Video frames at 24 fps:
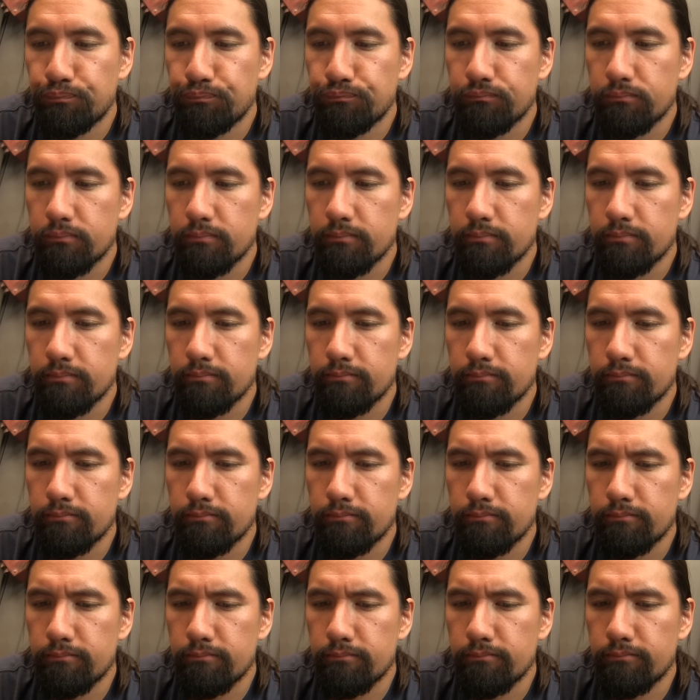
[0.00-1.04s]

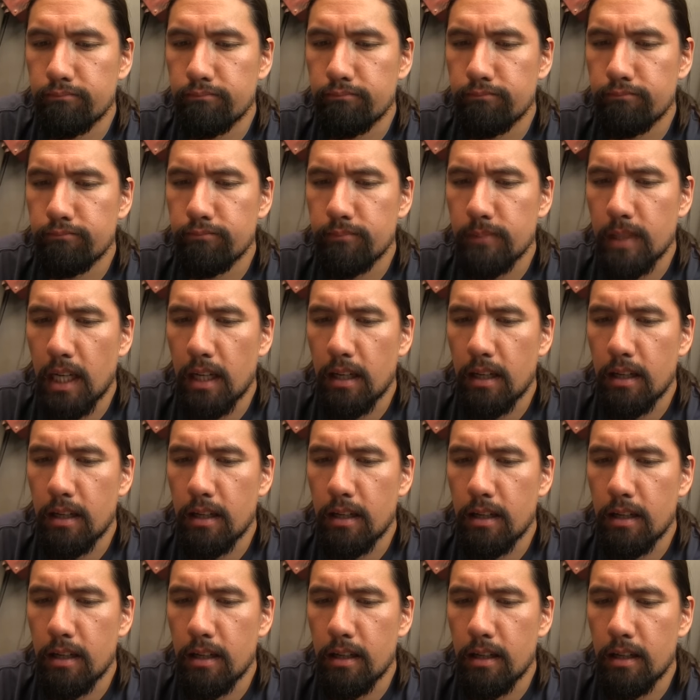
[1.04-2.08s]

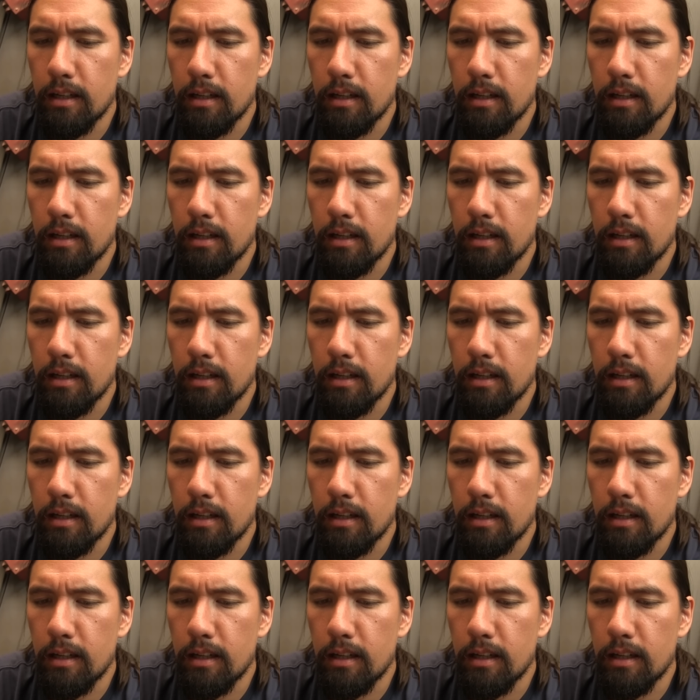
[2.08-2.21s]
Nobody speaks.